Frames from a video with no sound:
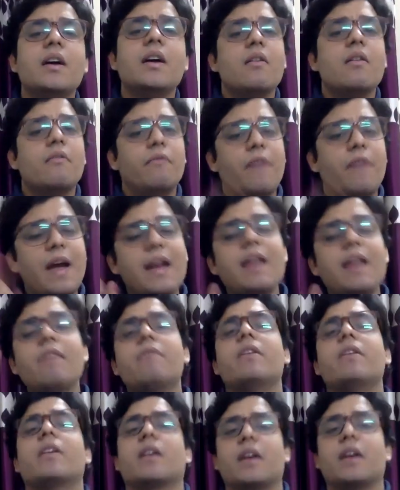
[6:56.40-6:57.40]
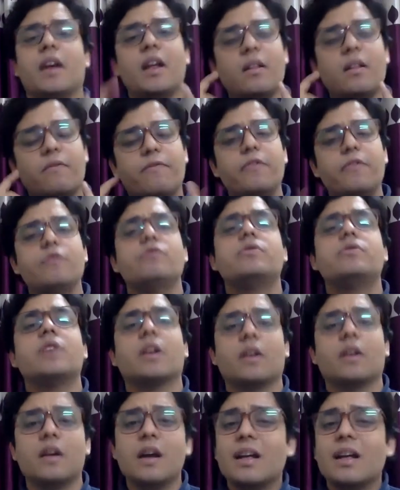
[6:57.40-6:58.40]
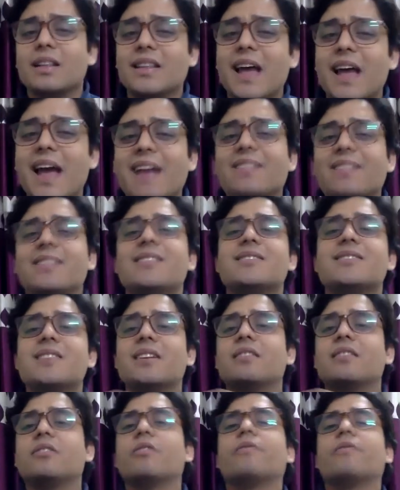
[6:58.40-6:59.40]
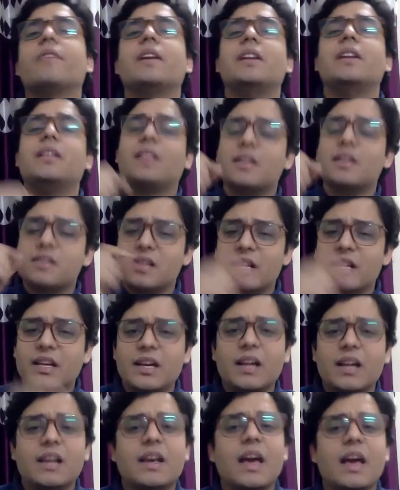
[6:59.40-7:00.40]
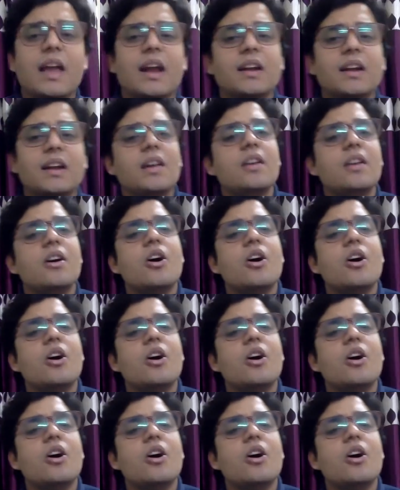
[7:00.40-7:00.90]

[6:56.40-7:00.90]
whenever in future the existence of any such legal character